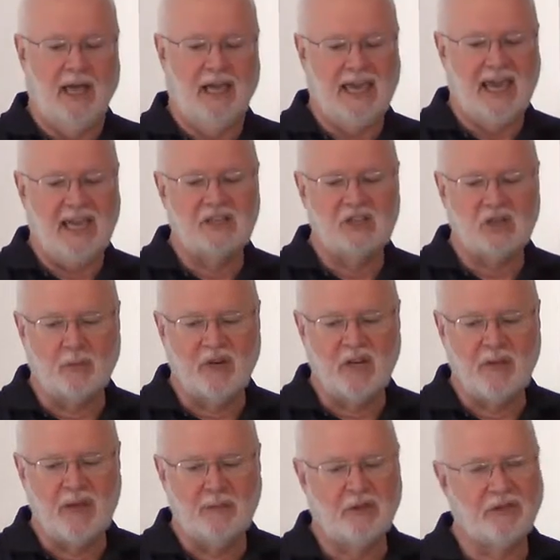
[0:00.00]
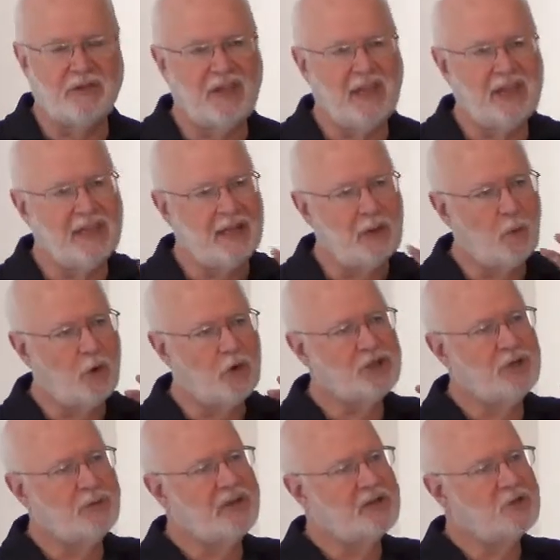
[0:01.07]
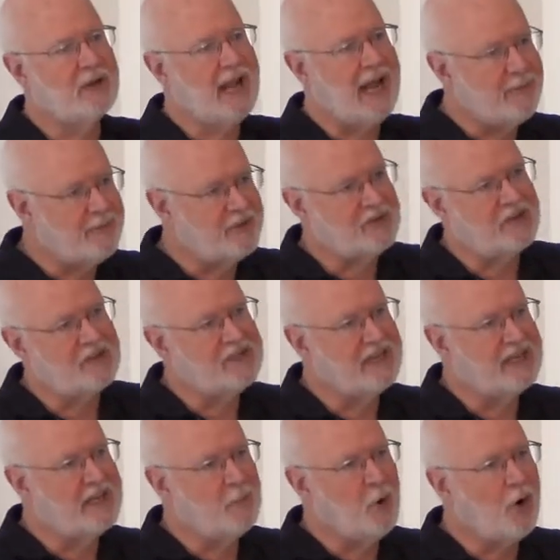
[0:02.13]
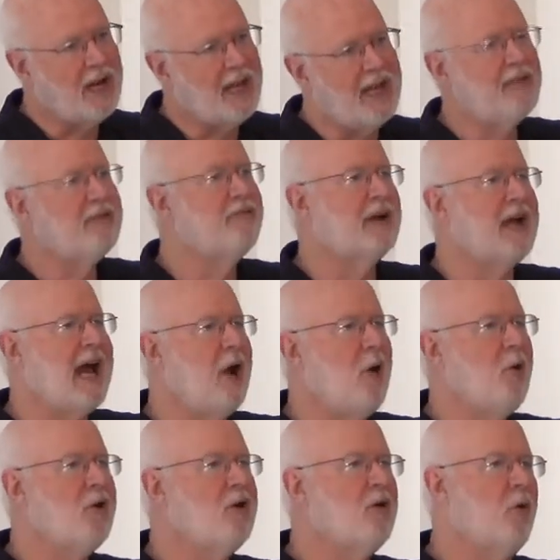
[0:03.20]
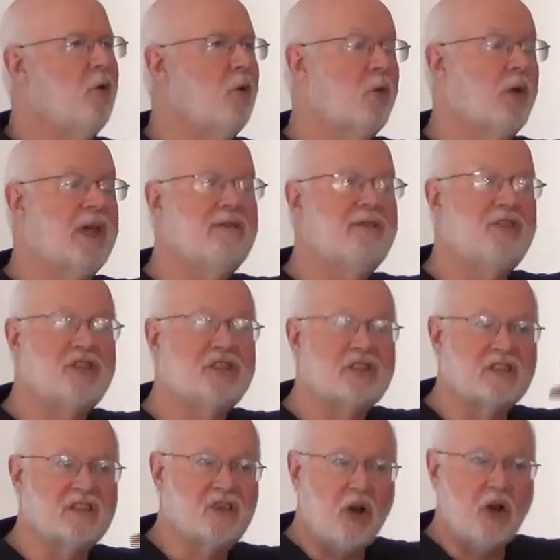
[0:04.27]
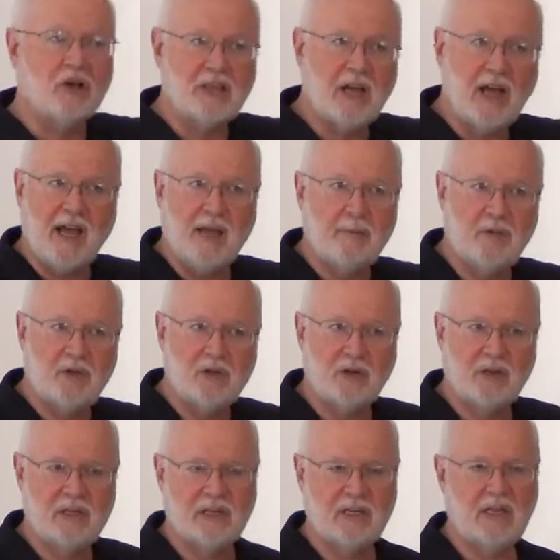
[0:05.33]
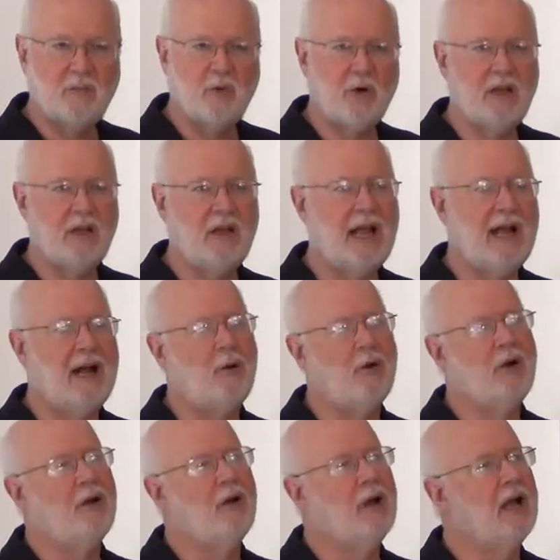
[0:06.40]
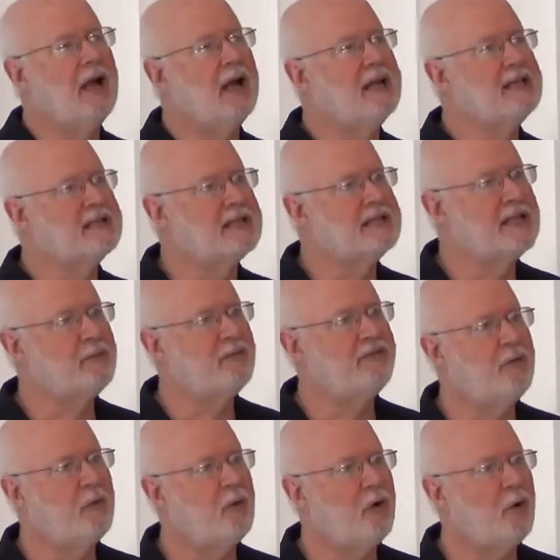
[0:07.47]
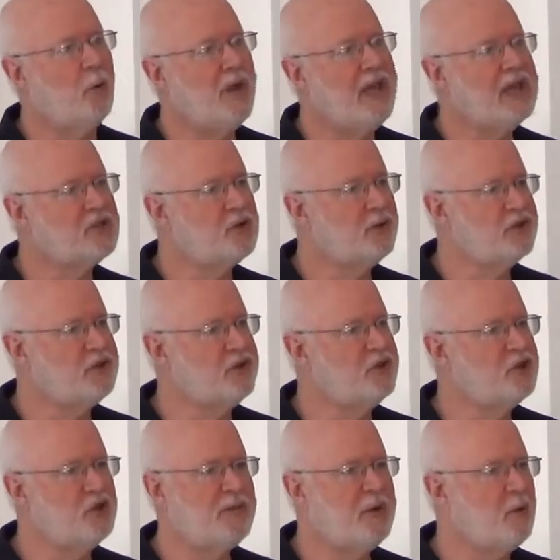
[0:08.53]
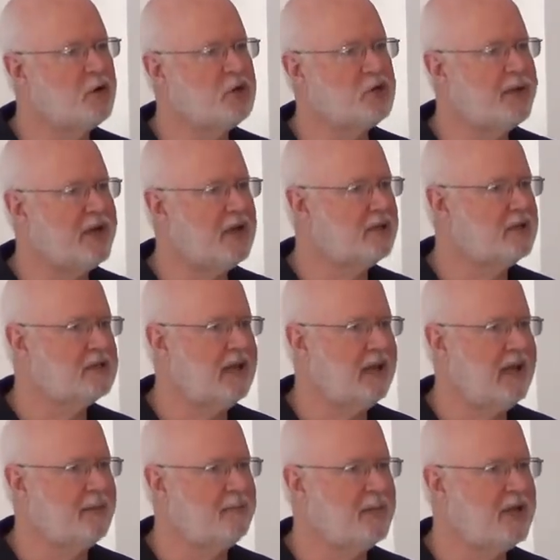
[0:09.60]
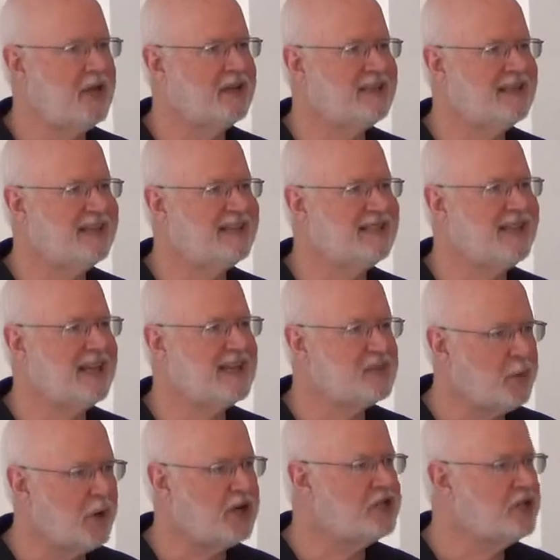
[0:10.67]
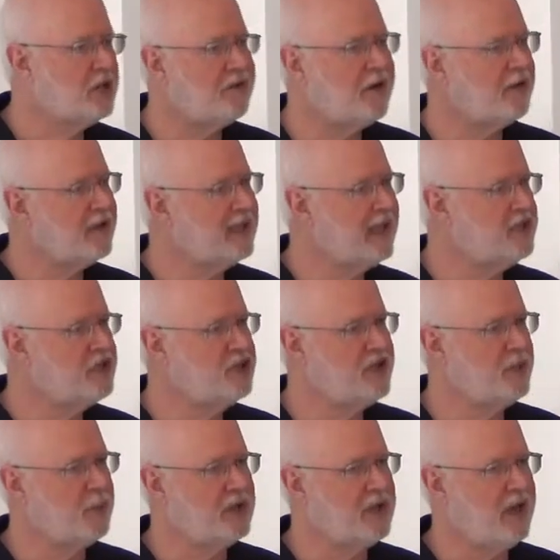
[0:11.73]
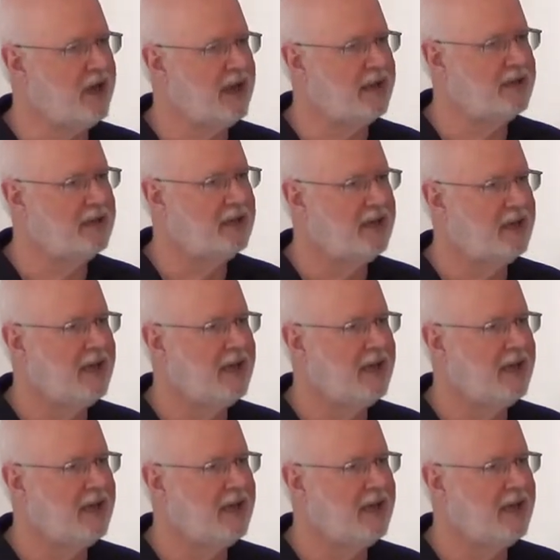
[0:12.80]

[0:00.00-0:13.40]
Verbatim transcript: Again, so many people think that worship is what happens on Sunday morning for an hour or even just the song time during Sunday morning hour. Uh, as I said before, we as Christians should be worshiping all the time because it is the expression of our relationship with God.